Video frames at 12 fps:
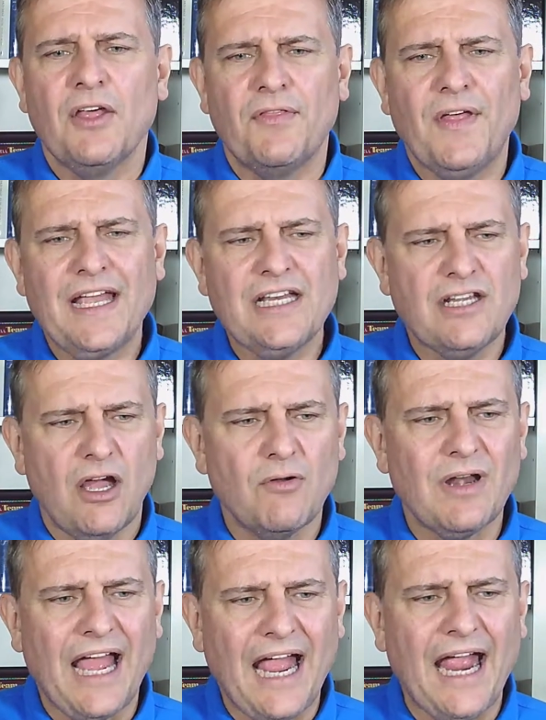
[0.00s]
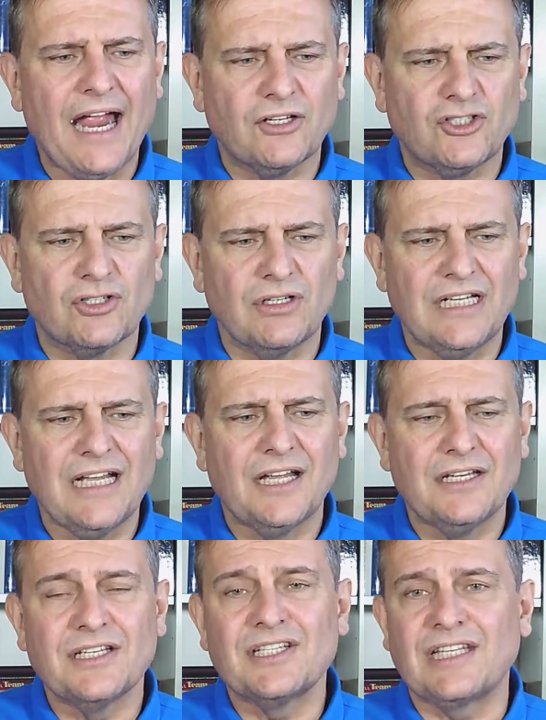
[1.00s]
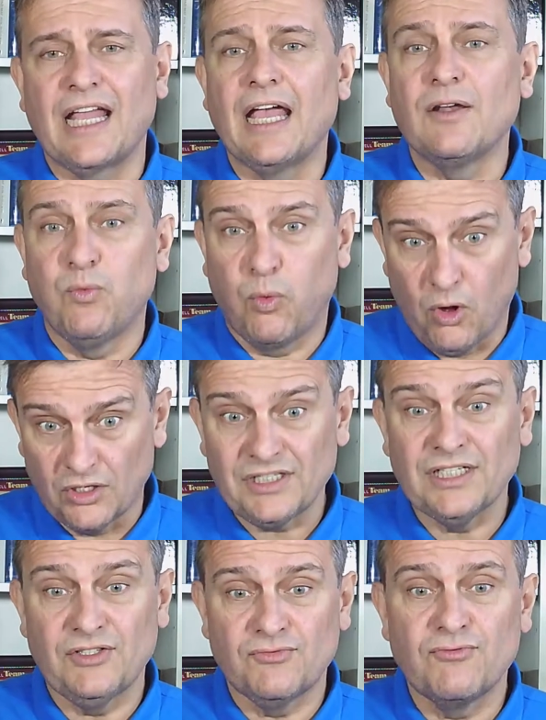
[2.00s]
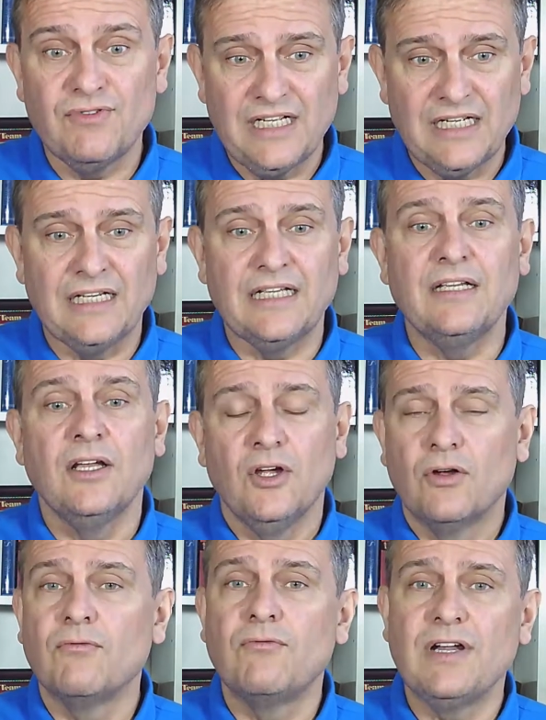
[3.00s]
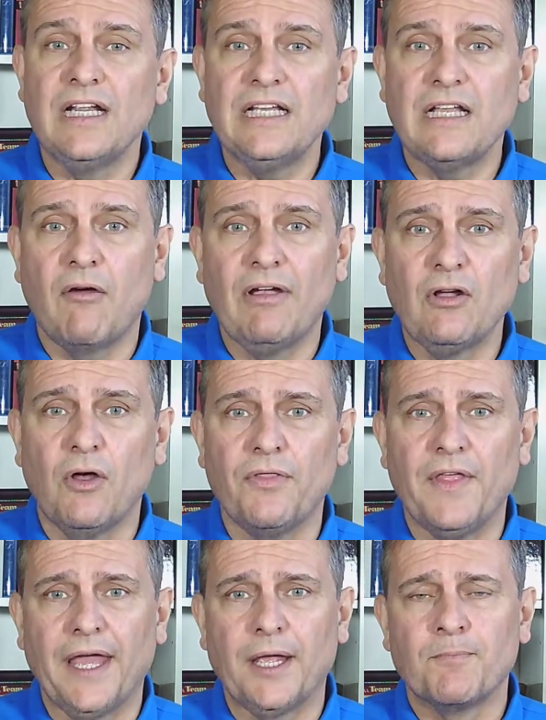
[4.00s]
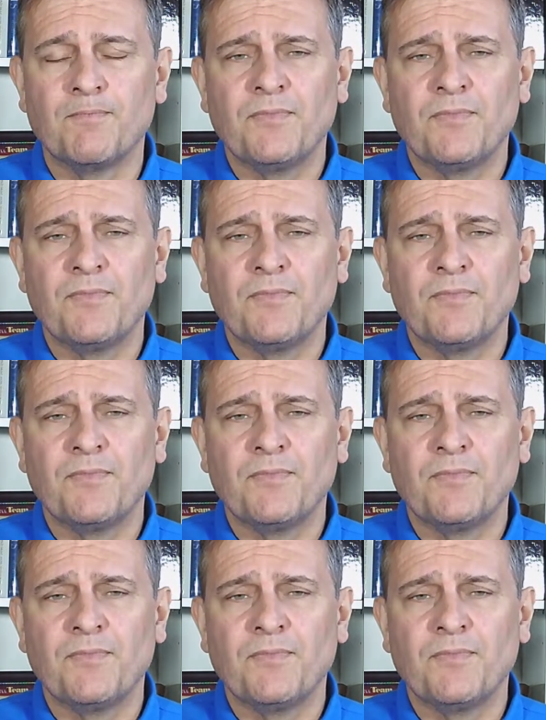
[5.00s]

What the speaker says: They don't actually understand what is really, really going on there.